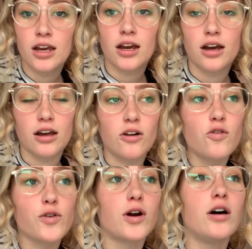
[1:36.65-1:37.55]

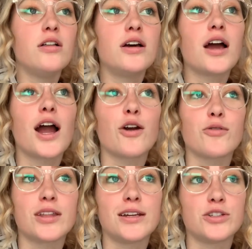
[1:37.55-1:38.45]
Overall, I
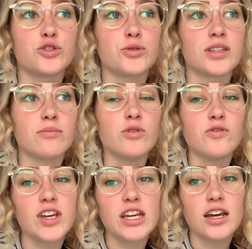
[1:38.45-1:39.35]
really enjoyed the
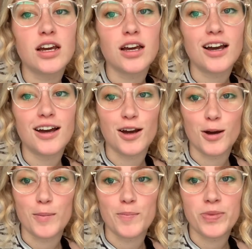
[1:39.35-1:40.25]
movie.
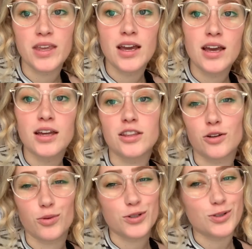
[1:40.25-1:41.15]
There
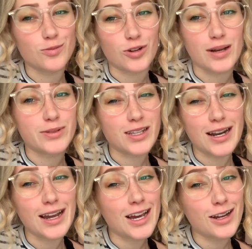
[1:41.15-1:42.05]
were some gripes that I
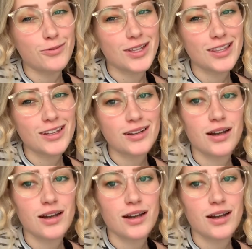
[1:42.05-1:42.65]
had with it.